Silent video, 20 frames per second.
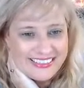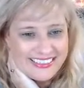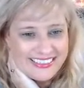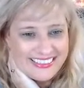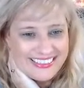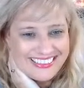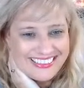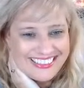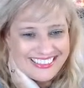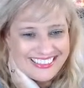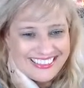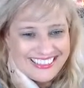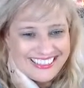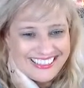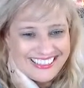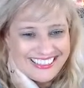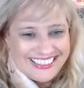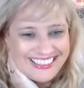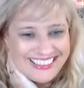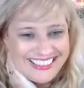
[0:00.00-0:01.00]

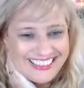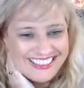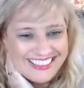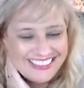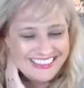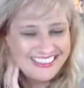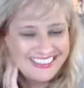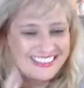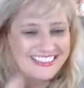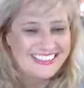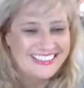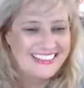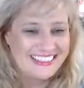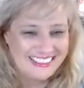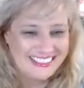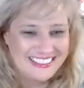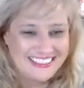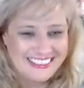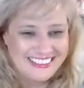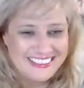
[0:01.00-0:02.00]

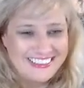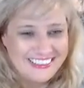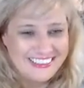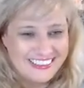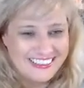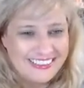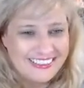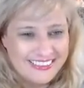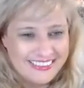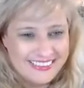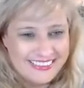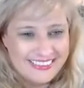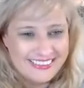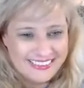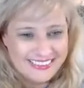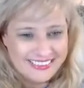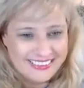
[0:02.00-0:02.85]
(not speaking)